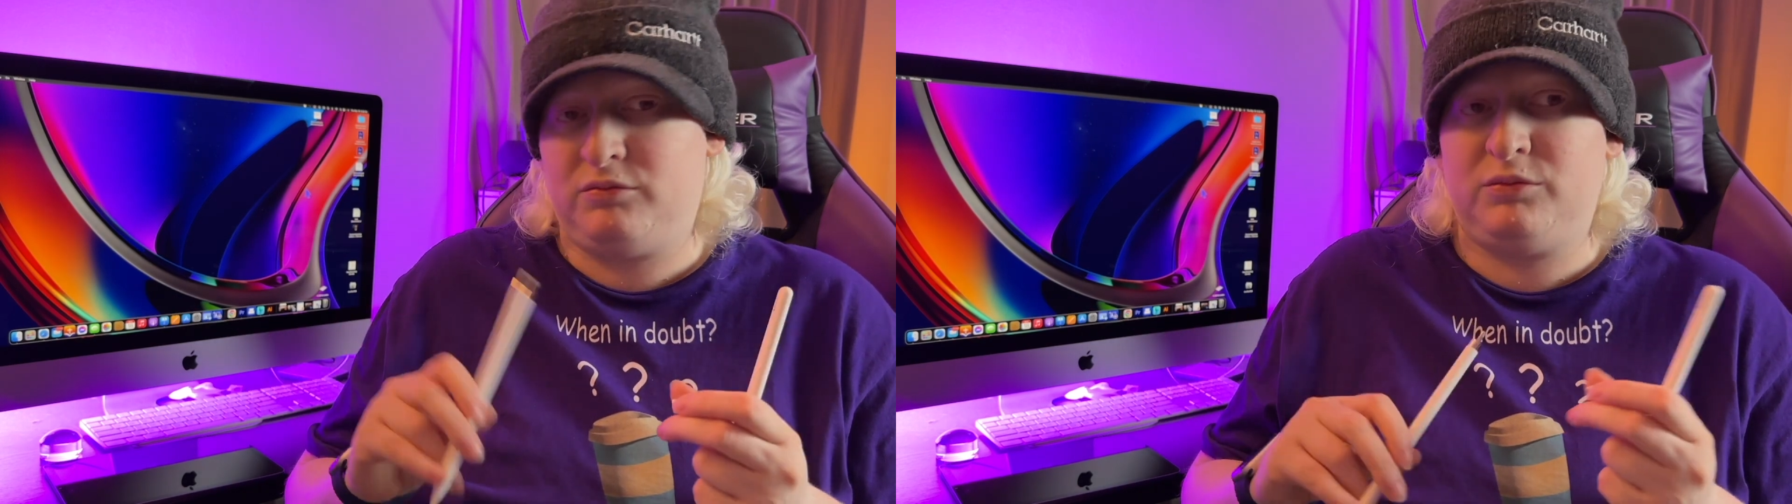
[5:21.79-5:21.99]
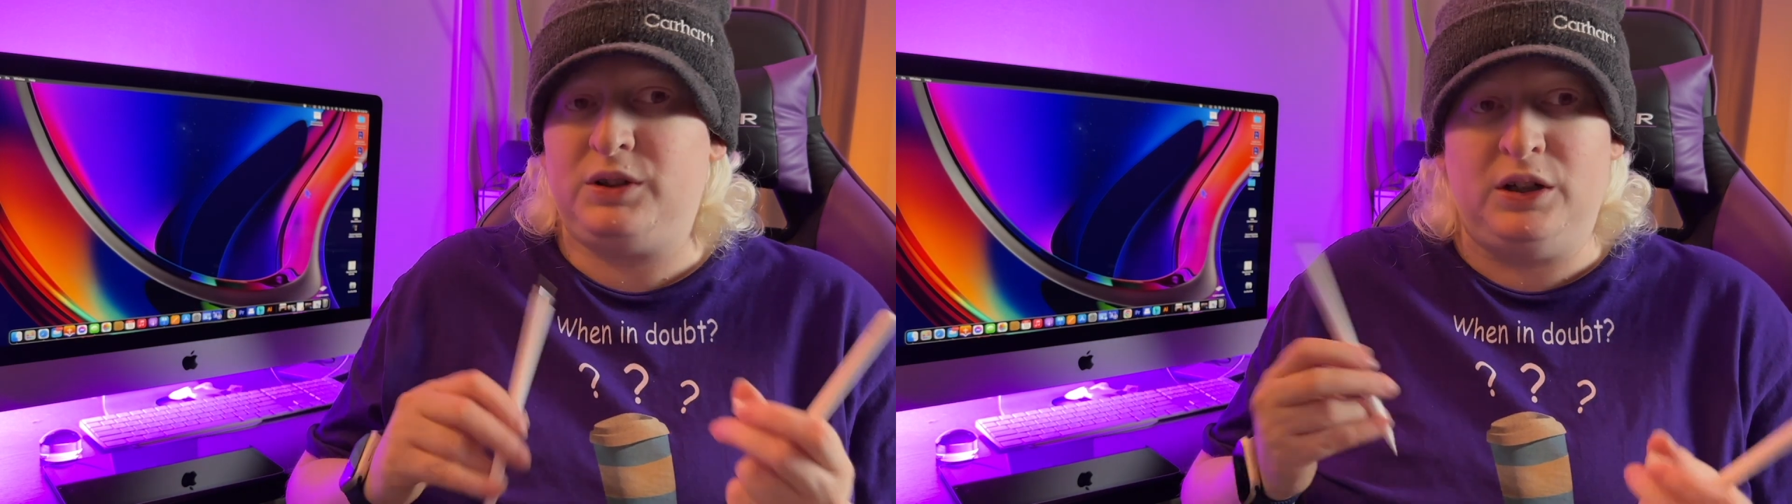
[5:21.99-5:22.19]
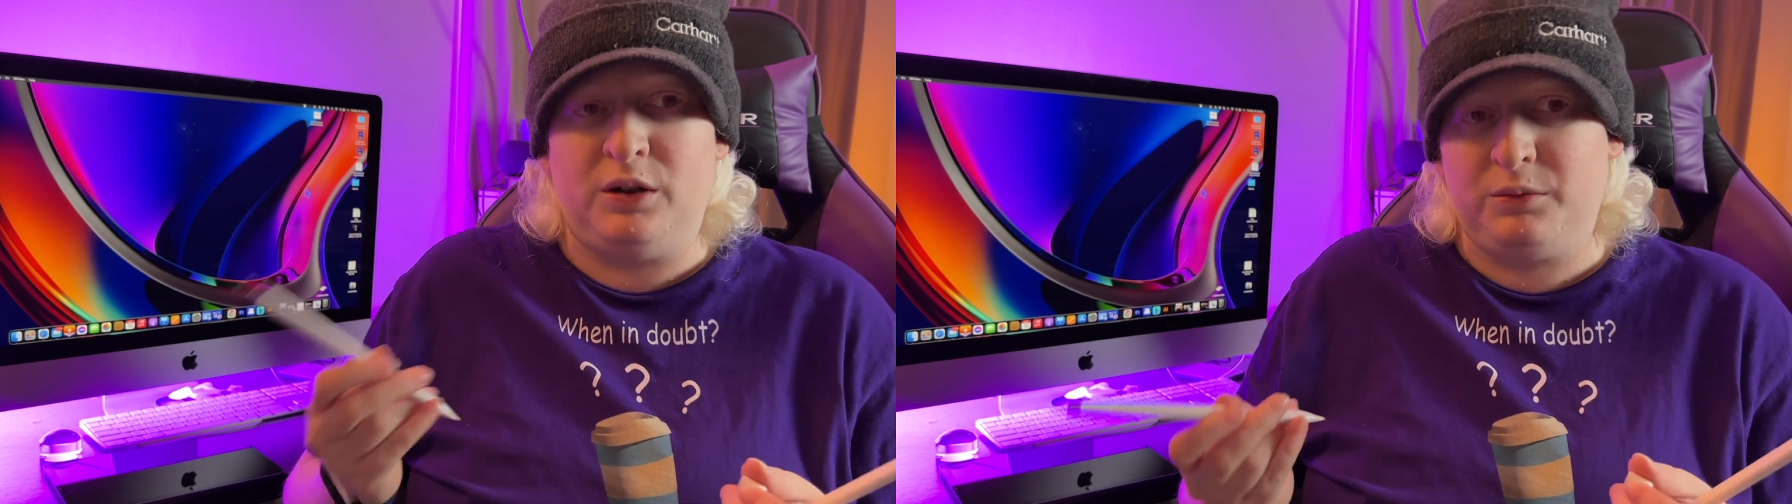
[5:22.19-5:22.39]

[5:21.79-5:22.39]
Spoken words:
you know,